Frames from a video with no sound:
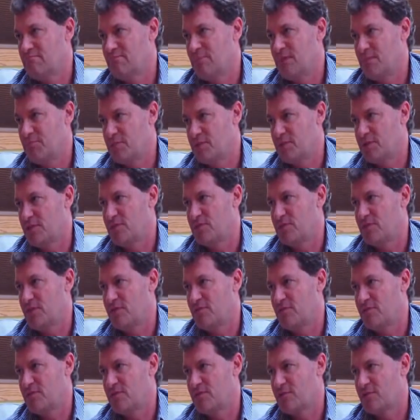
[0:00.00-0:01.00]
a police
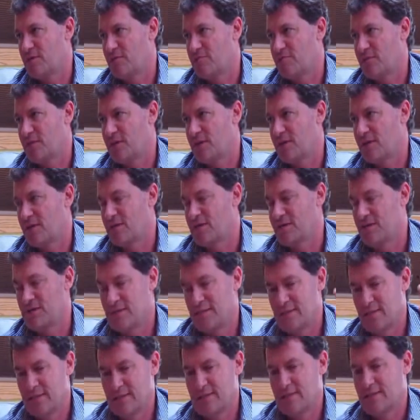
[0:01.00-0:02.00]
officer up there
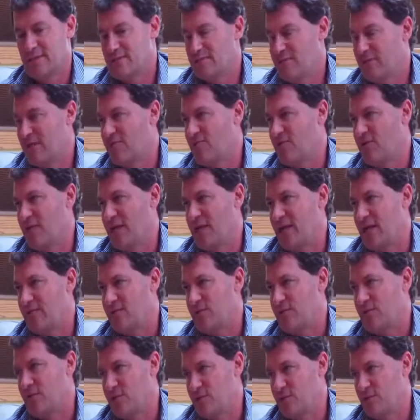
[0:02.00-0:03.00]
every
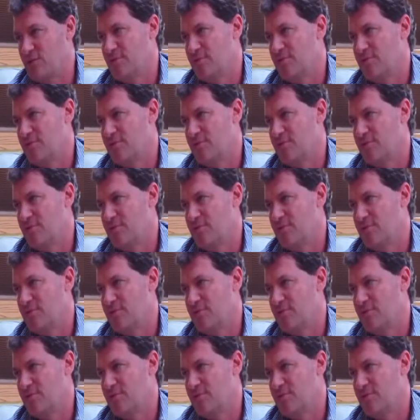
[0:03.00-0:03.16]
afternoon